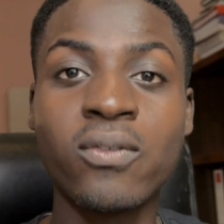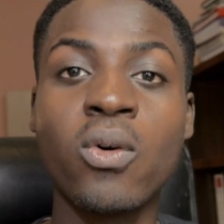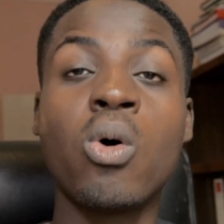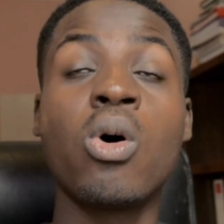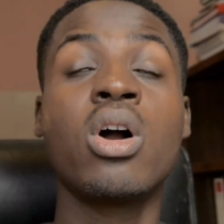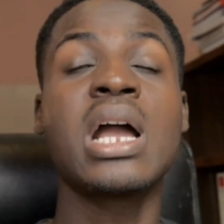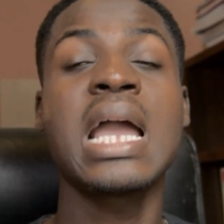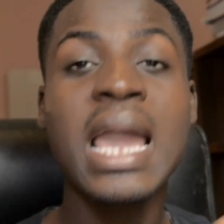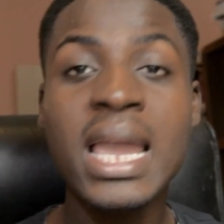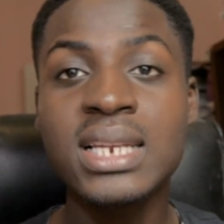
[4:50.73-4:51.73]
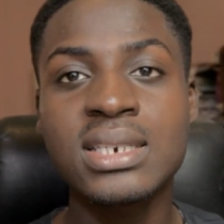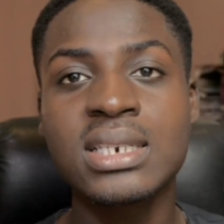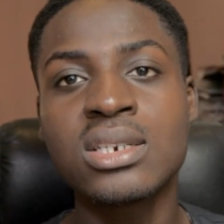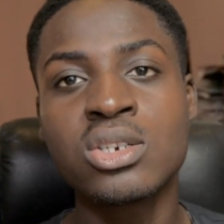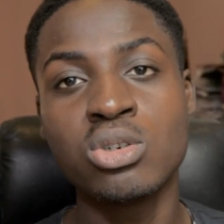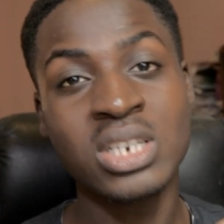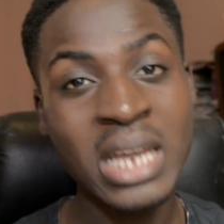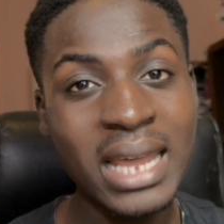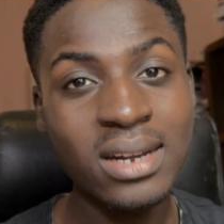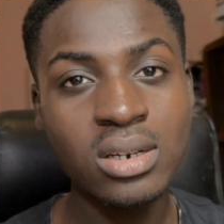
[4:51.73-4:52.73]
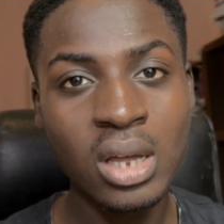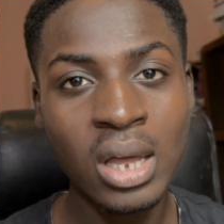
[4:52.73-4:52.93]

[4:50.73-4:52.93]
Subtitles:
for $8 to $10,